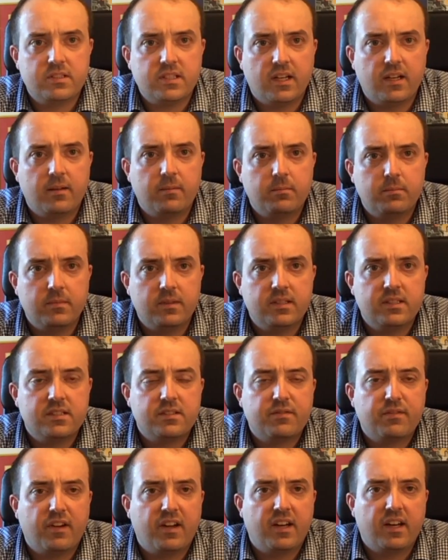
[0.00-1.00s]
time is
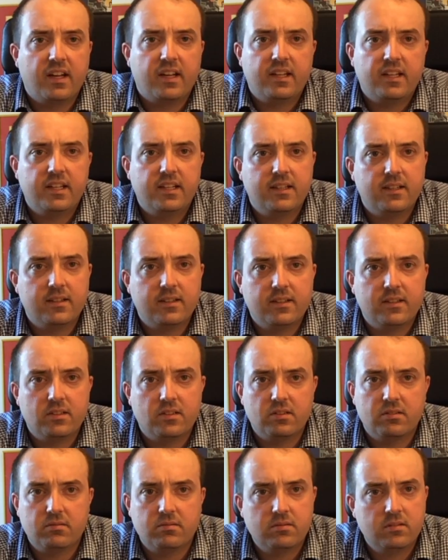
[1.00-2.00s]
finite here
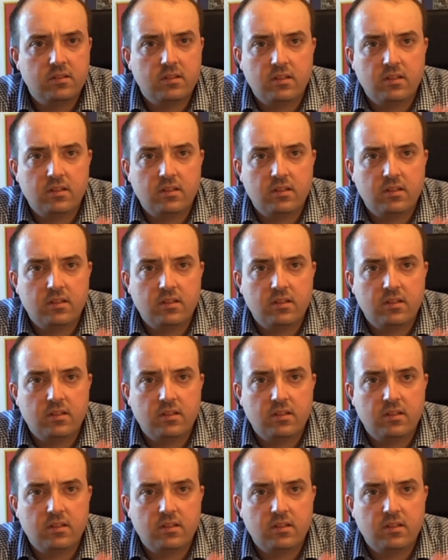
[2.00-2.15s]
and